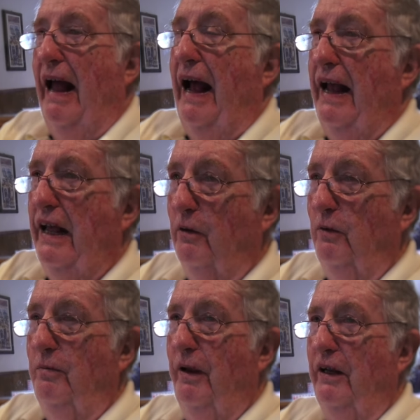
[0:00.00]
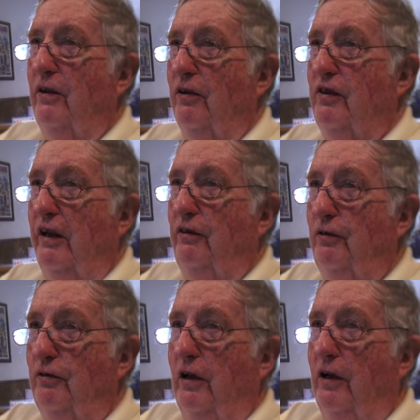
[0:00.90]
I had a roommate in those days
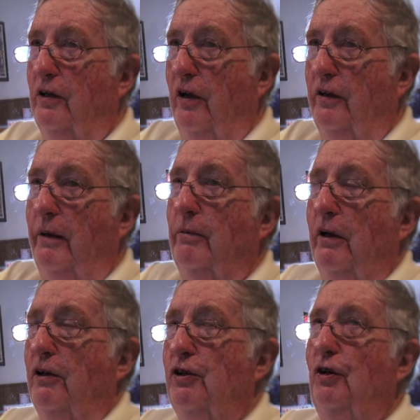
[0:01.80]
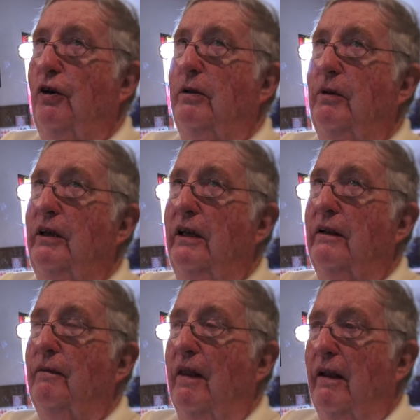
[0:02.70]
who was long gone named Shorty
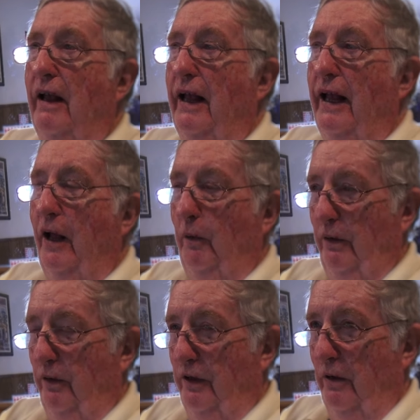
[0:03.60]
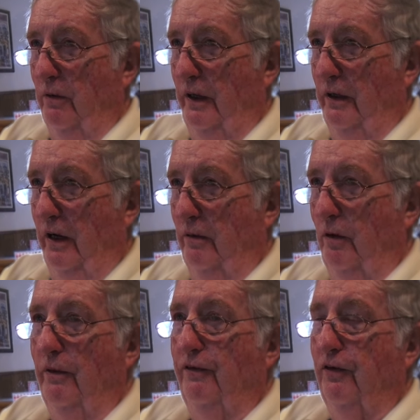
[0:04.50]
McGinn, and we were in our
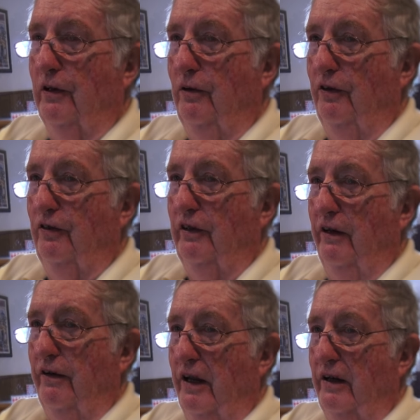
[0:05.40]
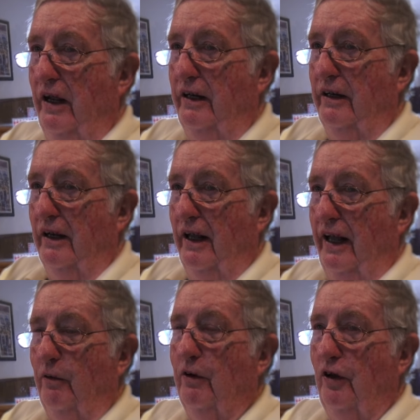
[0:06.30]
room in Fort Lewis later that night,
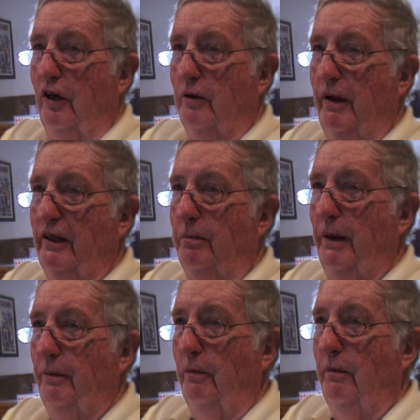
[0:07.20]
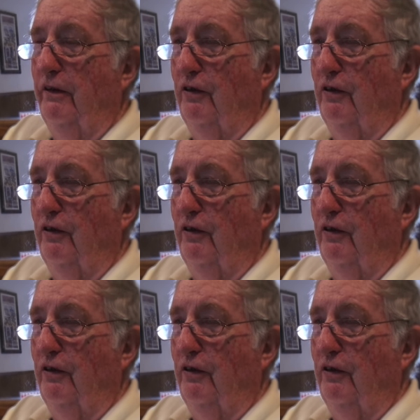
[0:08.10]
and we were talking about the people we met.